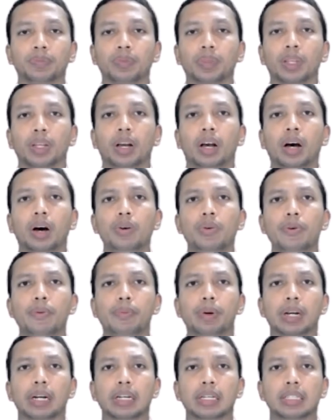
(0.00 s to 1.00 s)

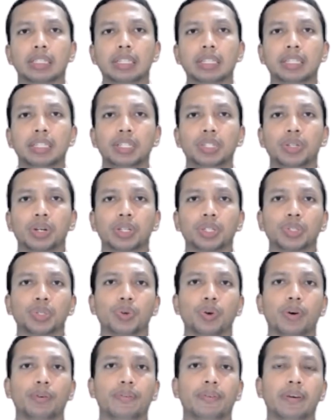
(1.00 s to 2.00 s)
However, cities also
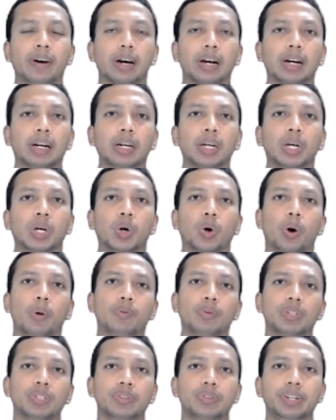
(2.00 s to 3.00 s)
offer
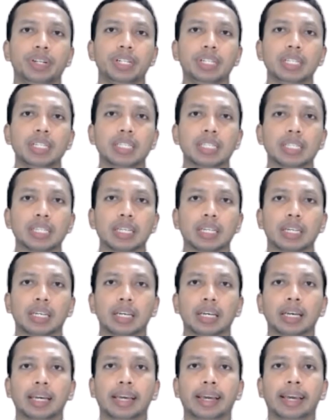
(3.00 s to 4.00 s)
opportunities.
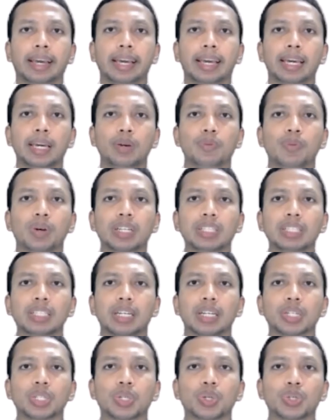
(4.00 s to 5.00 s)
Humans
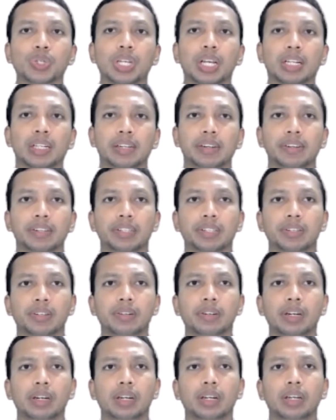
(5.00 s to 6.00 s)
are social creatures.
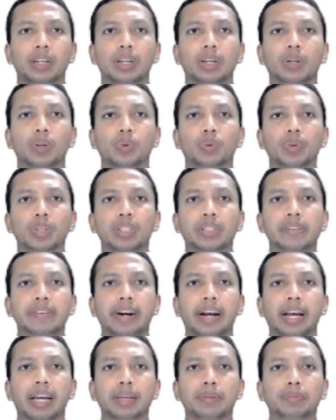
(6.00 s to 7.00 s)
We
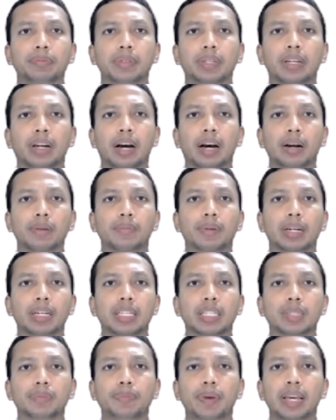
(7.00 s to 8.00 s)
thrive in urban
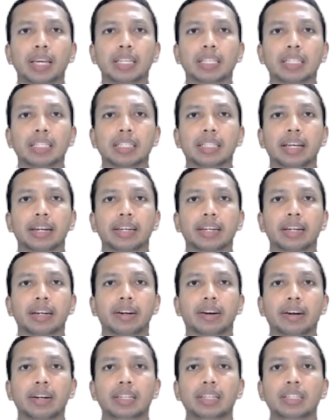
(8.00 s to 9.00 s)
space that
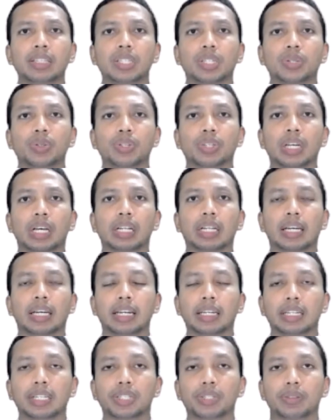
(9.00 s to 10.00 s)
encourage social
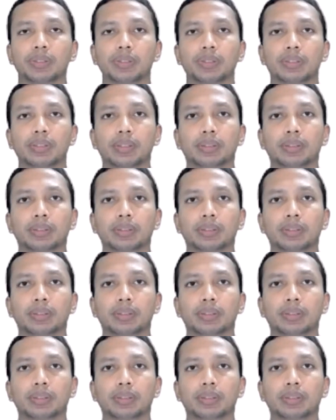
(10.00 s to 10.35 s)
connections.